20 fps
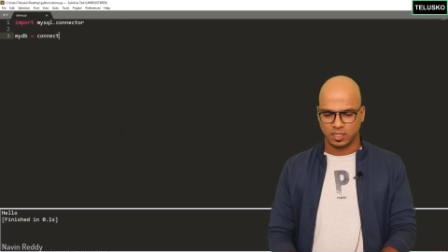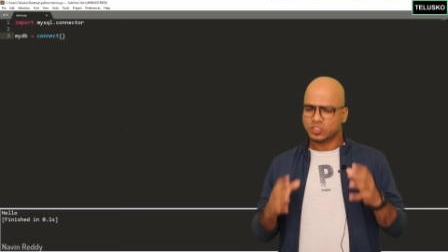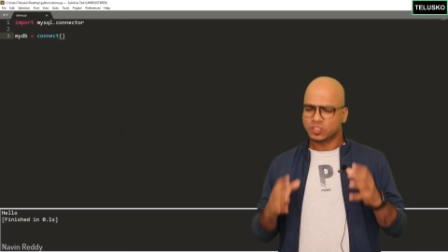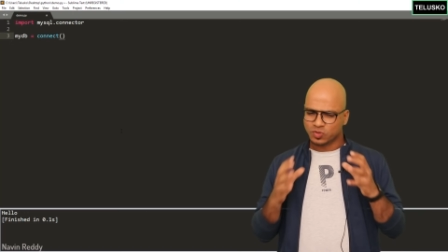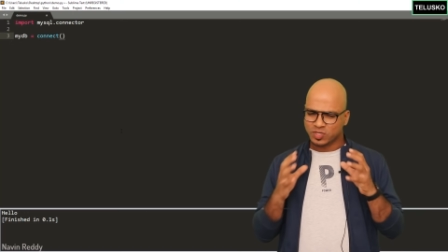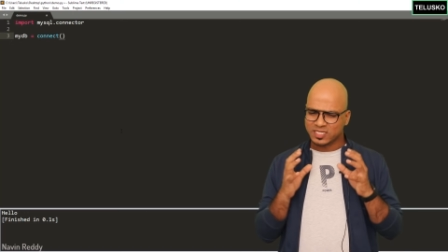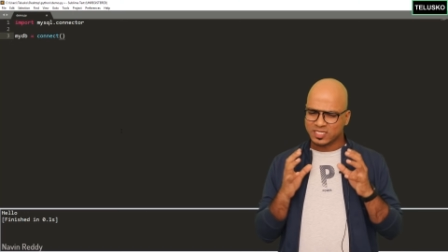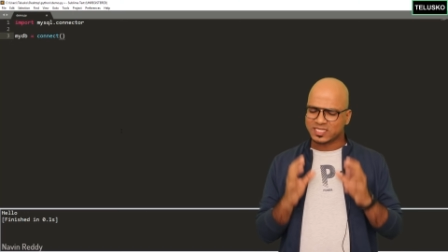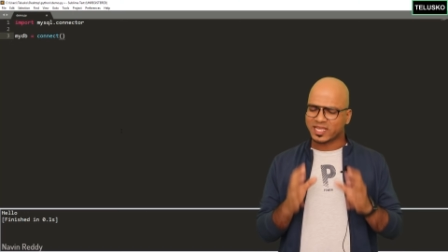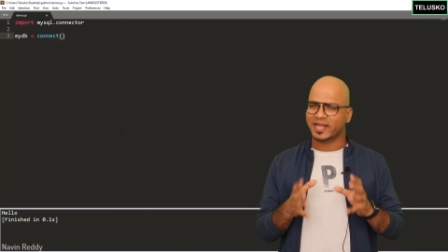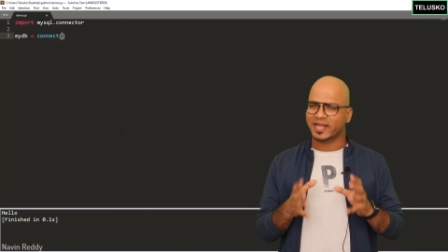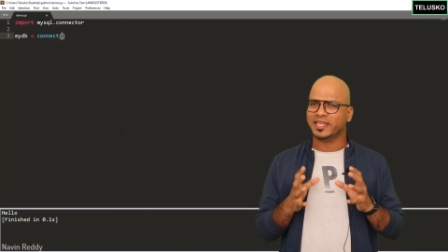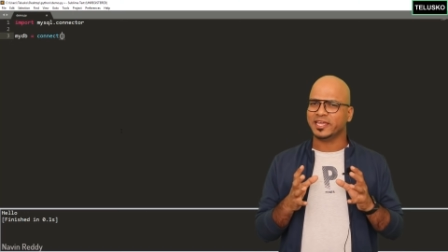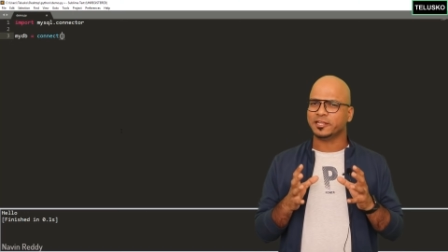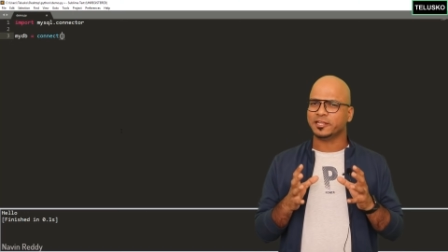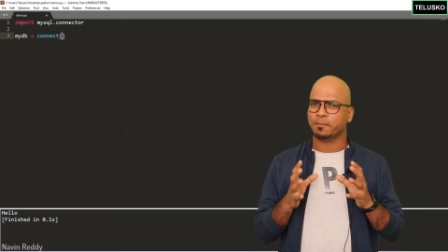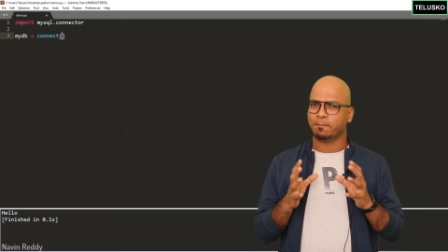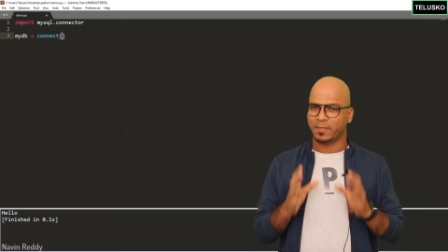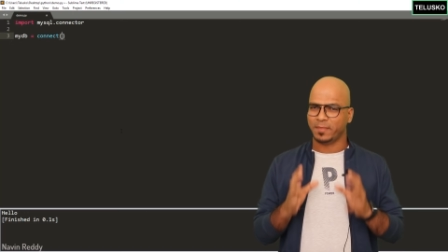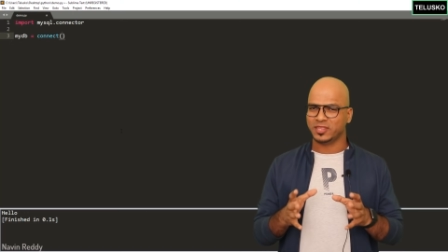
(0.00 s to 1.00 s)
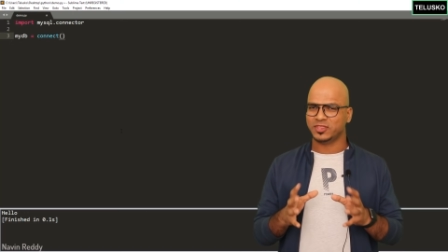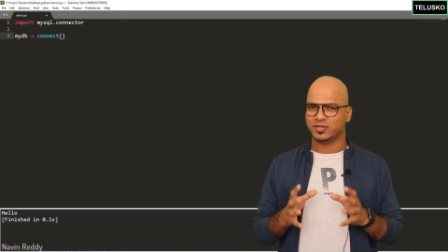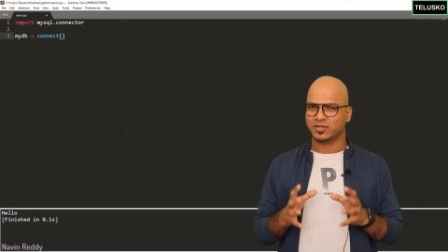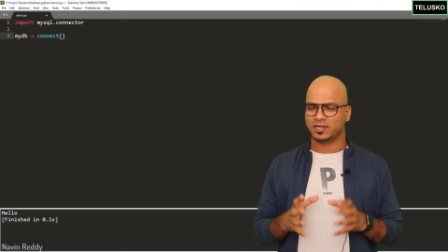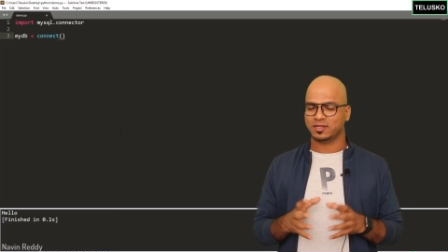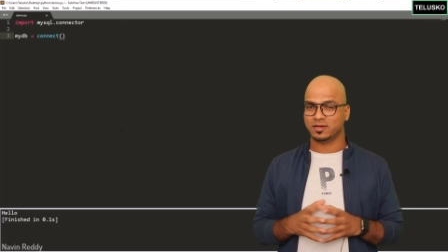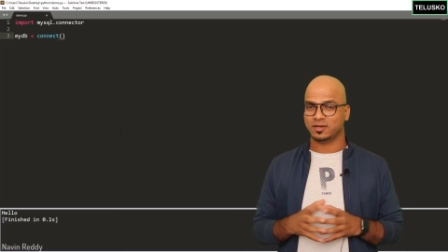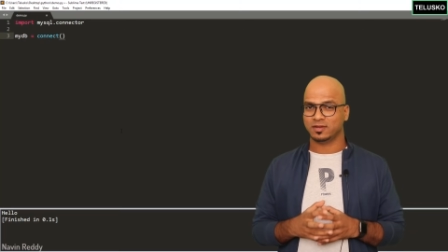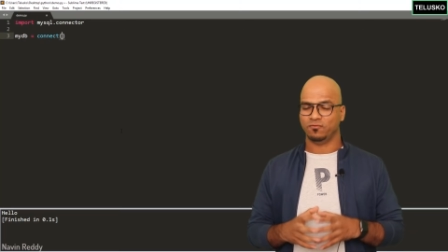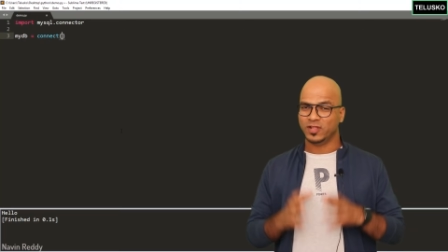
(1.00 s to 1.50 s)
So this connect
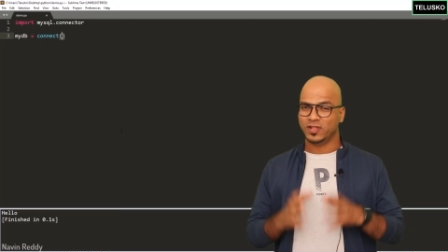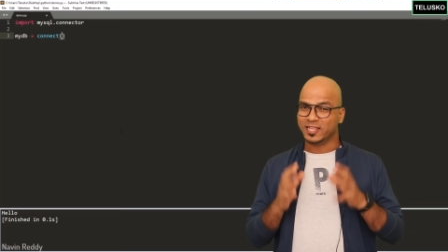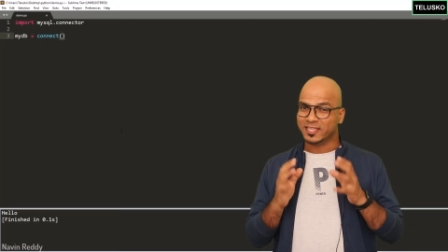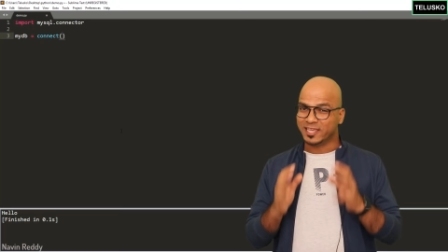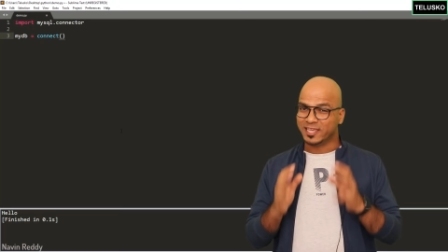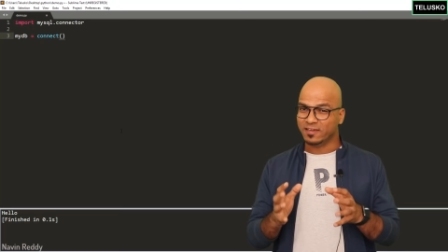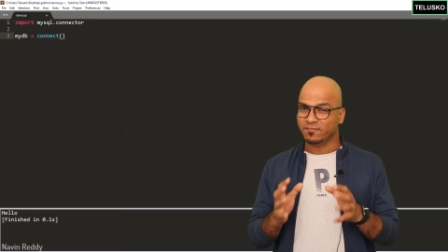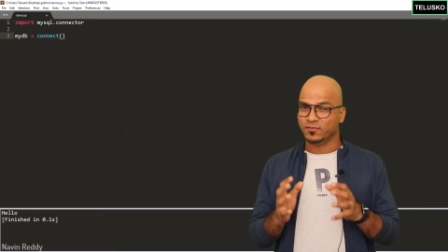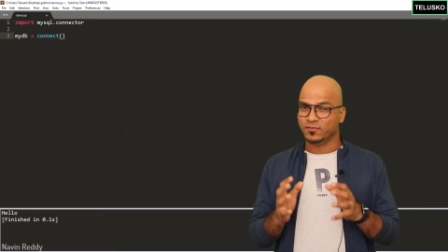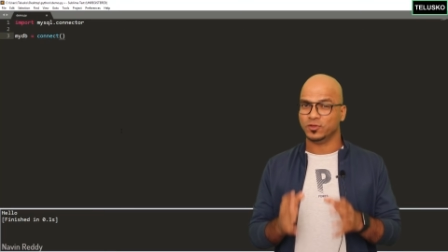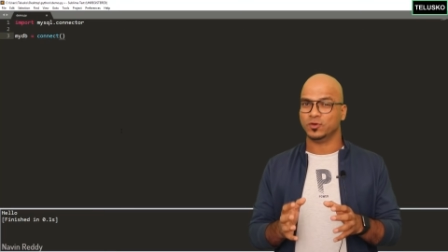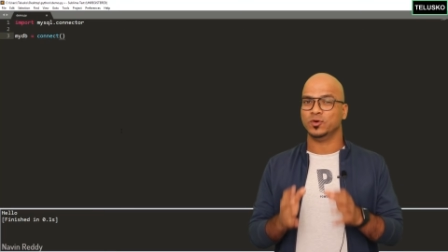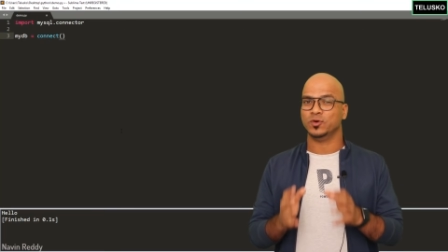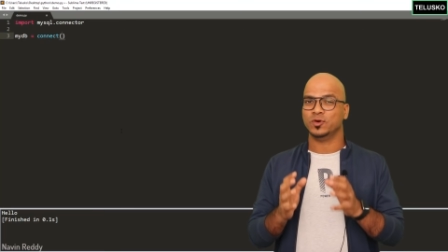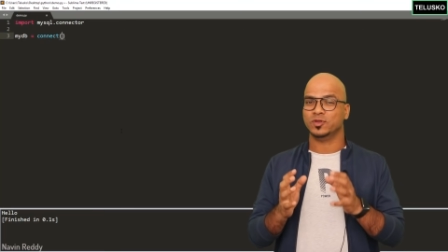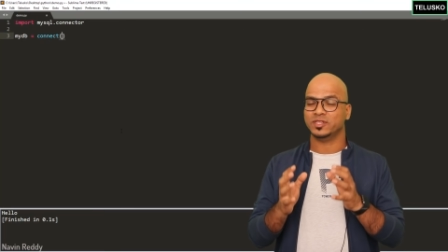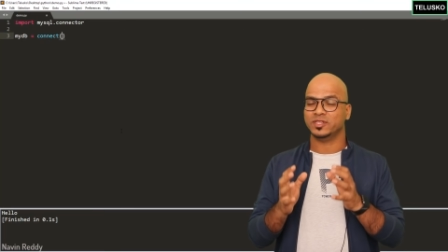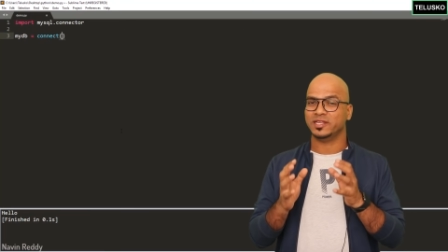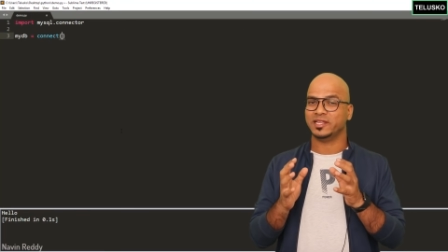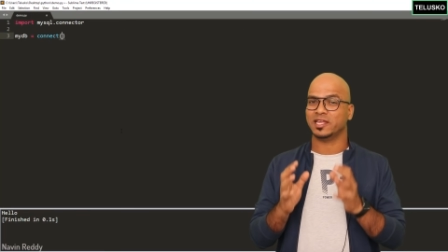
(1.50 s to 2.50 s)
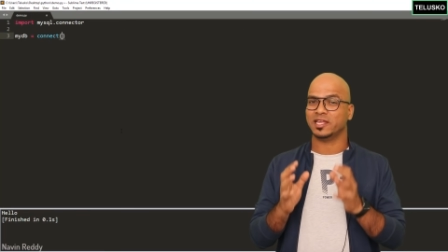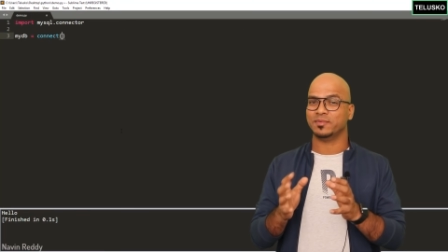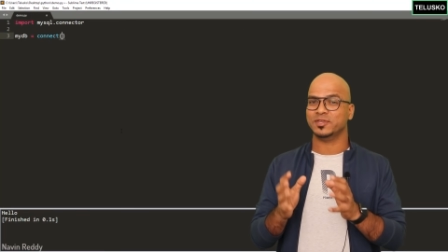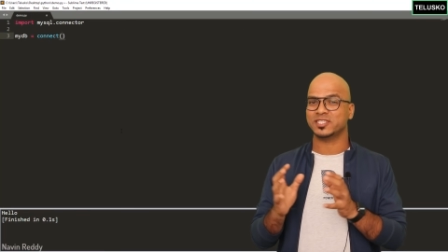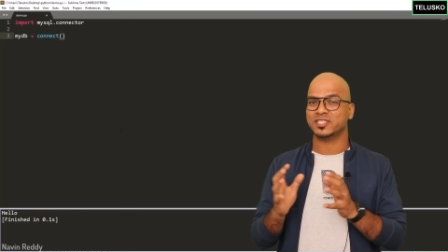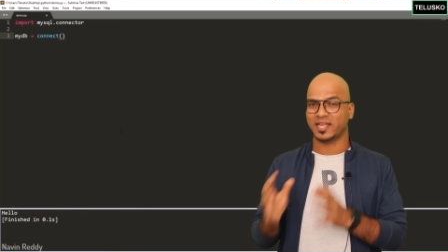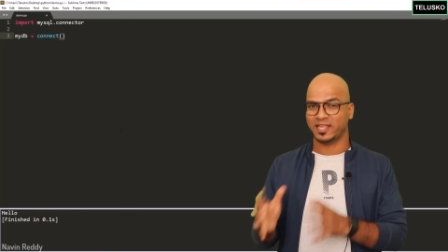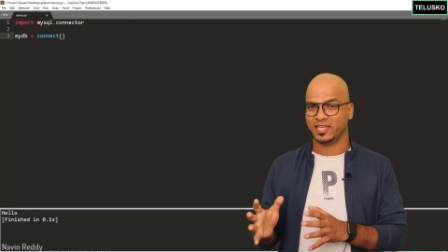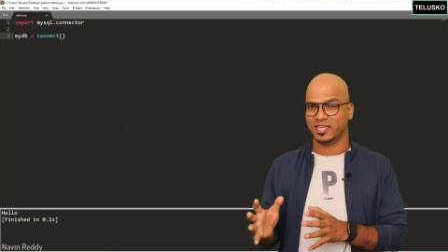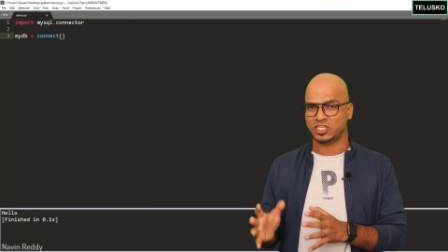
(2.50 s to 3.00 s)
method will give you the
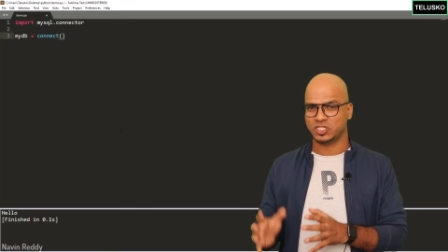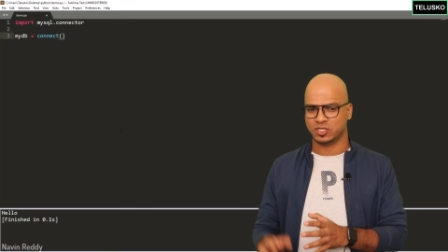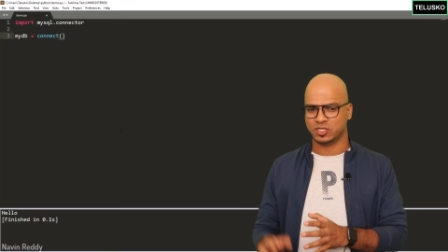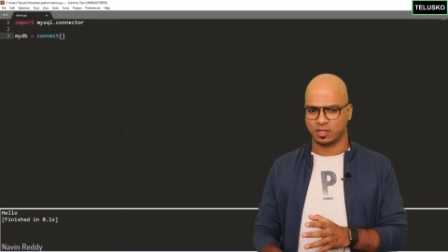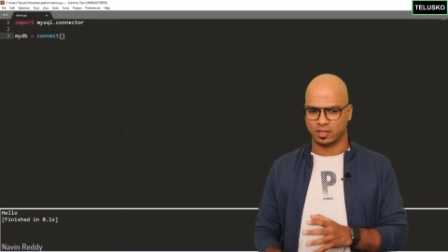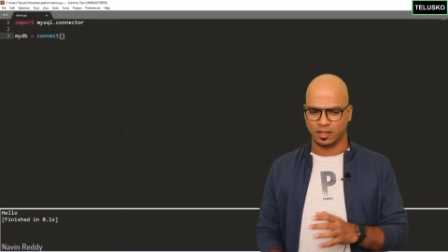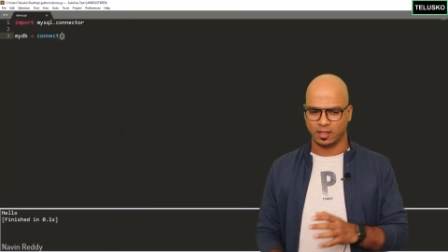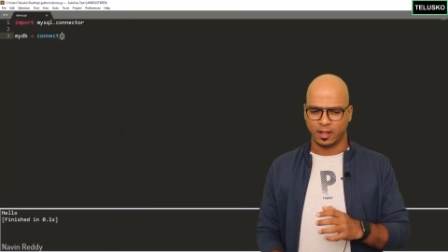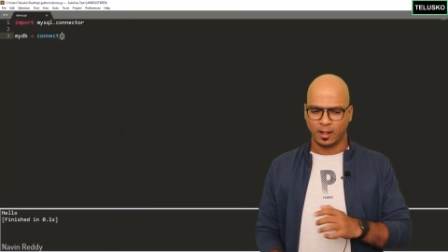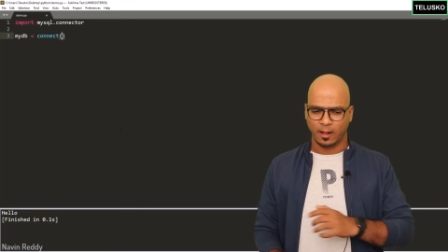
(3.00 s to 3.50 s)
database connection.